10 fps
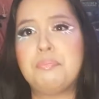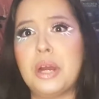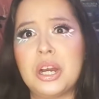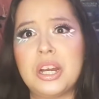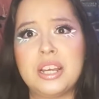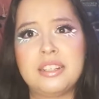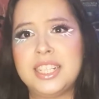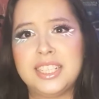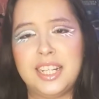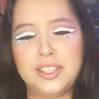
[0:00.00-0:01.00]
burn it,
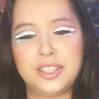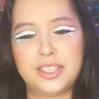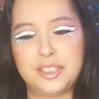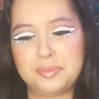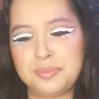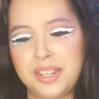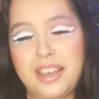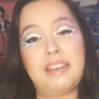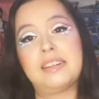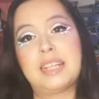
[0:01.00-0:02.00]
doesn't look good.
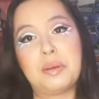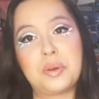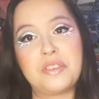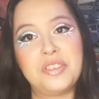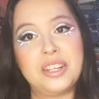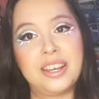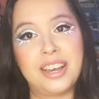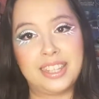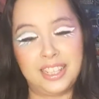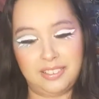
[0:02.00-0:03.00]
Every time I wear a v-neck,
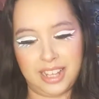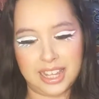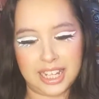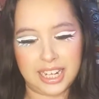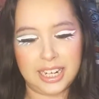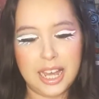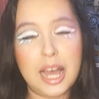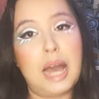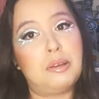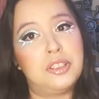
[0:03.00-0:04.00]
I think of that line.
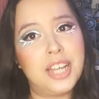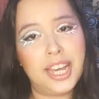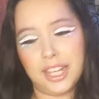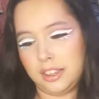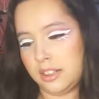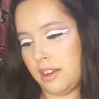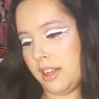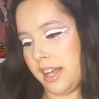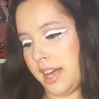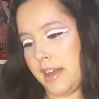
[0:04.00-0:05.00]
I was trying to get the
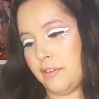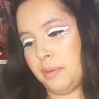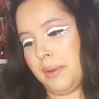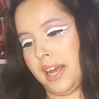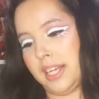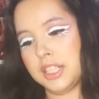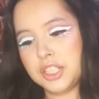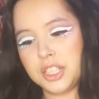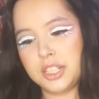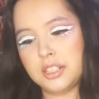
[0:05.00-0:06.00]
doll out of her
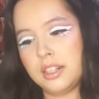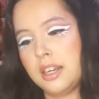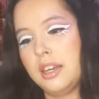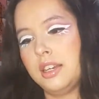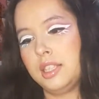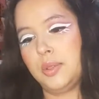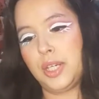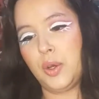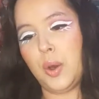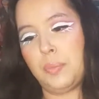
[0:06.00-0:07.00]
package here,
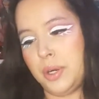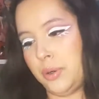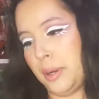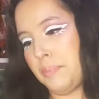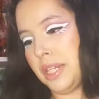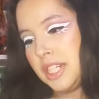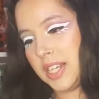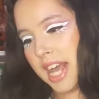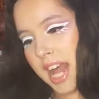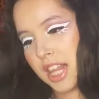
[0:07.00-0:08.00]
can open her up
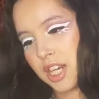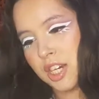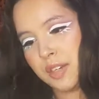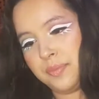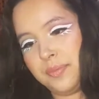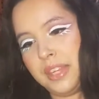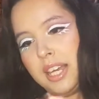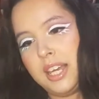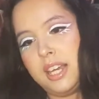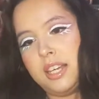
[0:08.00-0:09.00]
together
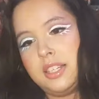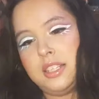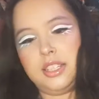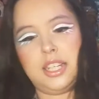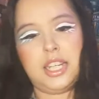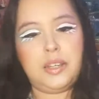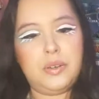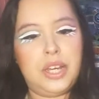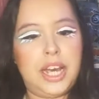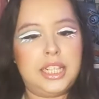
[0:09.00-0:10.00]

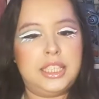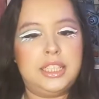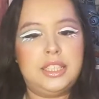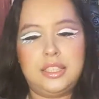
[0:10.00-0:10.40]
and kind of